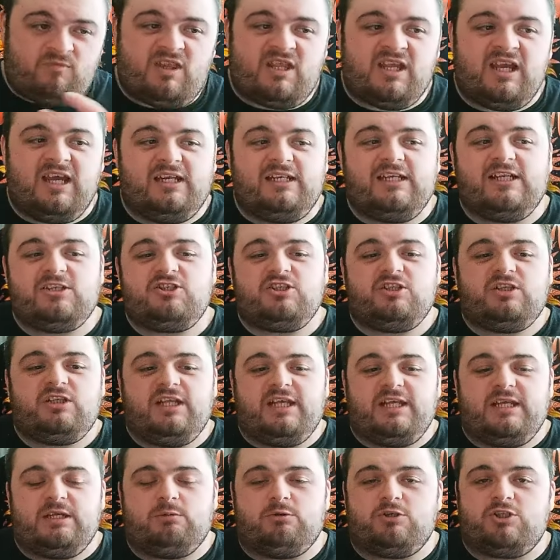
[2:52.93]

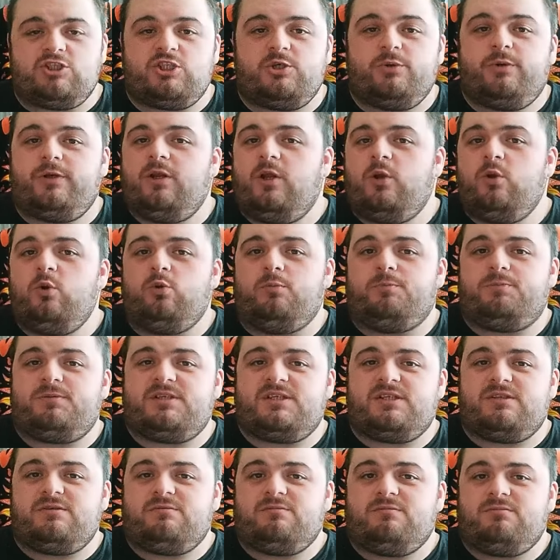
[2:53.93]
allegedly was shooting
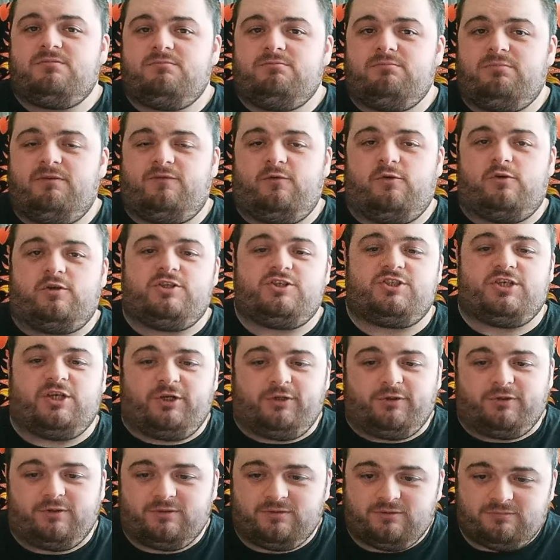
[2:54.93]
hoops before the
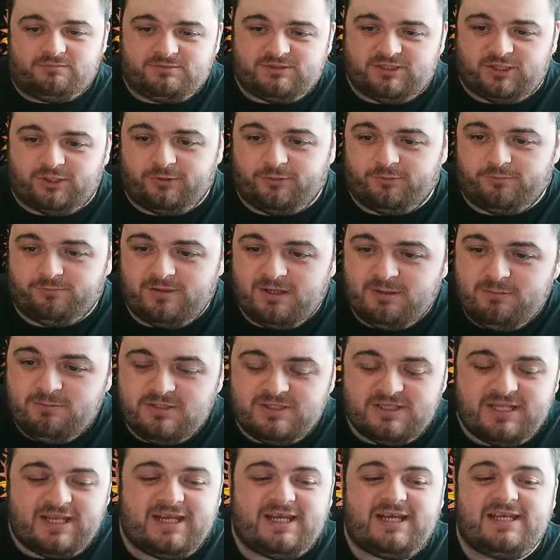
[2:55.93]
show. So he
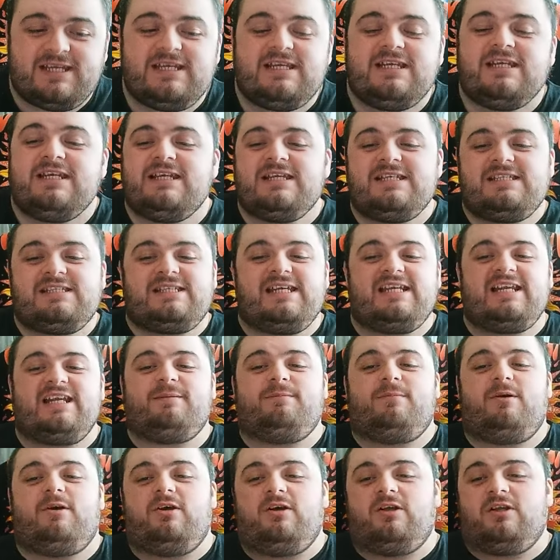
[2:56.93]
was there
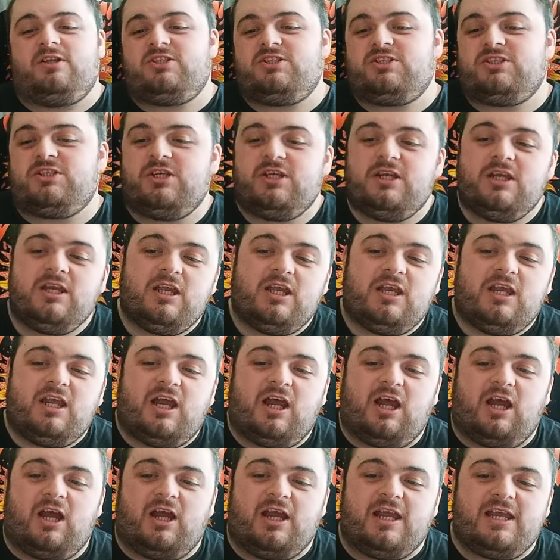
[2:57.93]
selling merch.
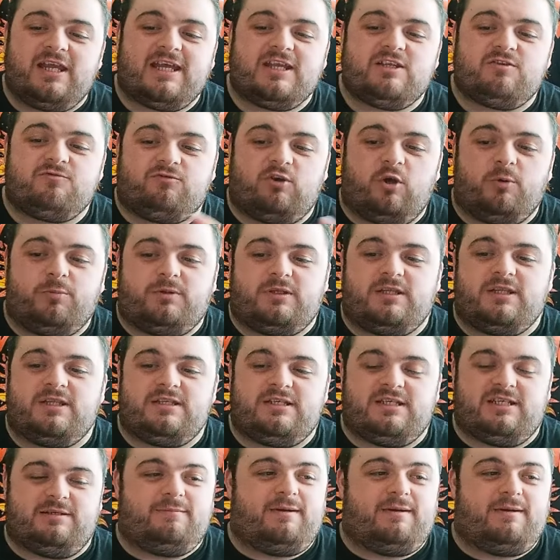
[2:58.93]
He gets roped into the